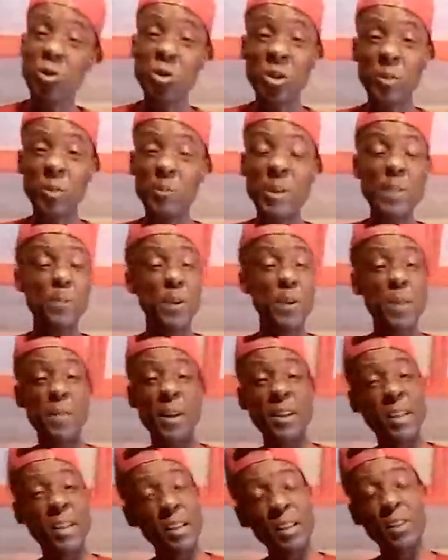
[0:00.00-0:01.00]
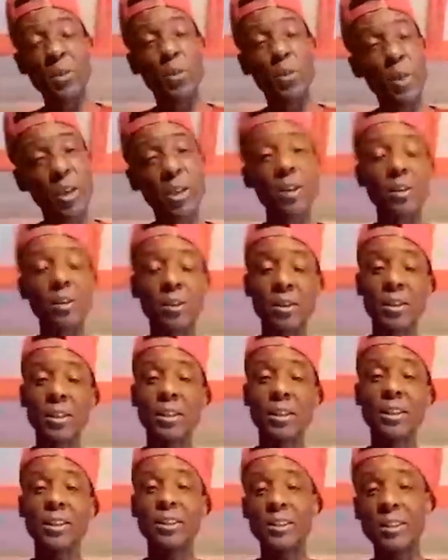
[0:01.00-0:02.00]
around to the people and deal it with kid.
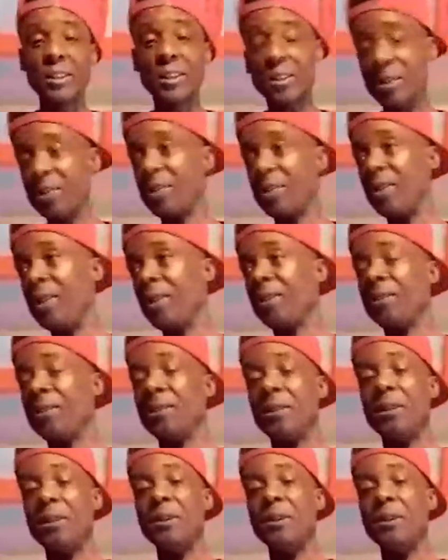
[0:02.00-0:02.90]
You know, see.